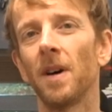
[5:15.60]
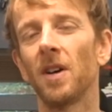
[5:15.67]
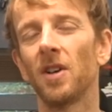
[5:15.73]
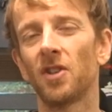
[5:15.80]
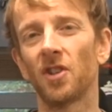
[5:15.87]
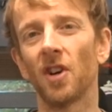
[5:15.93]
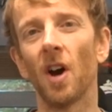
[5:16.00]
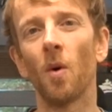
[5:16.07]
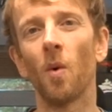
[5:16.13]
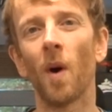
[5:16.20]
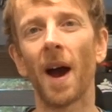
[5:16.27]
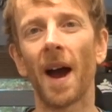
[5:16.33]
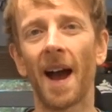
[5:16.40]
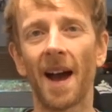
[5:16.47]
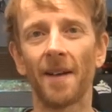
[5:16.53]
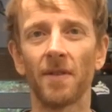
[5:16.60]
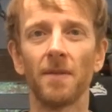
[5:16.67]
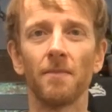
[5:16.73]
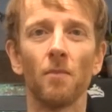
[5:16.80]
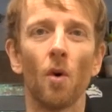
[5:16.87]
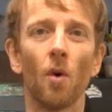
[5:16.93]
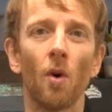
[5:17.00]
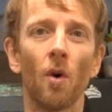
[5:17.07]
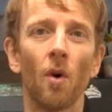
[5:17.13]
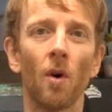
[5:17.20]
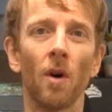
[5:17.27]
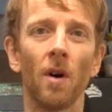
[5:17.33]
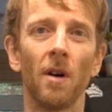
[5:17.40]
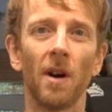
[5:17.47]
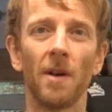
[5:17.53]
So having
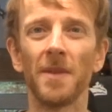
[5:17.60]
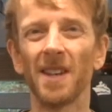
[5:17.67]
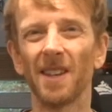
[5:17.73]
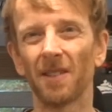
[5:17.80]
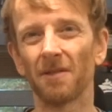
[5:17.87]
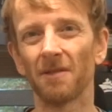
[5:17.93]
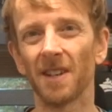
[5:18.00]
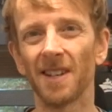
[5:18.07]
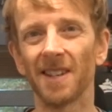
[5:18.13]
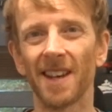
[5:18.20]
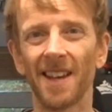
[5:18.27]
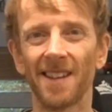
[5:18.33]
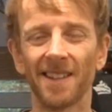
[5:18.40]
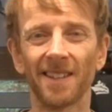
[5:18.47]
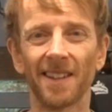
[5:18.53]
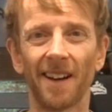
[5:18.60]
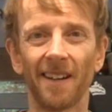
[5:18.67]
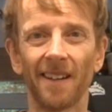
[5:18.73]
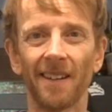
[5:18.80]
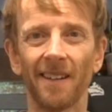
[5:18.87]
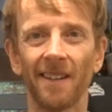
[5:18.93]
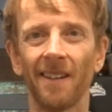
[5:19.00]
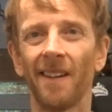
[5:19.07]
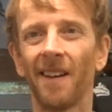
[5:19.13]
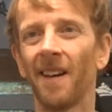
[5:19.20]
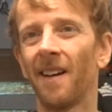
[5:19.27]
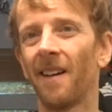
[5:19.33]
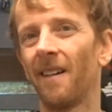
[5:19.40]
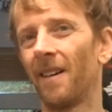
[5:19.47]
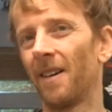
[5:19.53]
more omega-3s in your diet
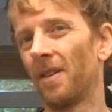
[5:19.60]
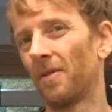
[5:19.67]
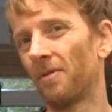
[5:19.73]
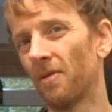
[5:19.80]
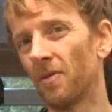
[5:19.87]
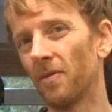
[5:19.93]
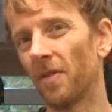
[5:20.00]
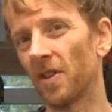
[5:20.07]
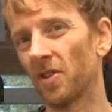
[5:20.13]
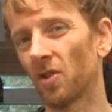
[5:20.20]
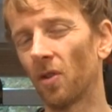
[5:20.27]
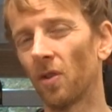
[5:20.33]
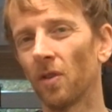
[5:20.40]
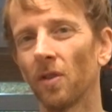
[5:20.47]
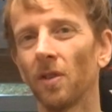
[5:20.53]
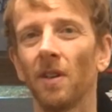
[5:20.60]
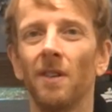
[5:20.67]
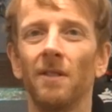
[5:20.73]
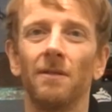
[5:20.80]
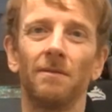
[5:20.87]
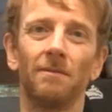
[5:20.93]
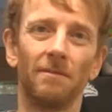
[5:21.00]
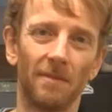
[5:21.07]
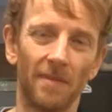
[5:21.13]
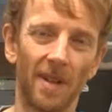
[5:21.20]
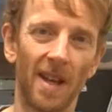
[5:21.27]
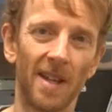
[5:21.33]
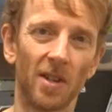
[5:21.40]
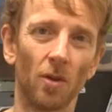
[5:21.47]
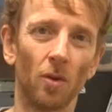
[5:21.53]
through fish oil
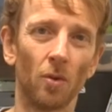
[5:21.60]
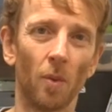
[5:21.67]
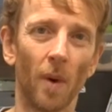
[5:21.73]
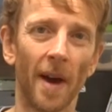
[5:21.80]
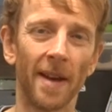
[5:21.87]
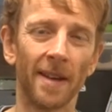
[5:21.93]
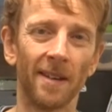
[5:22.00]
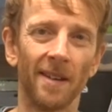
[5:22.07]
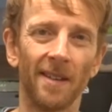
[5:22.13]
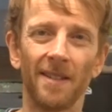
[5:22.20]
is a good way.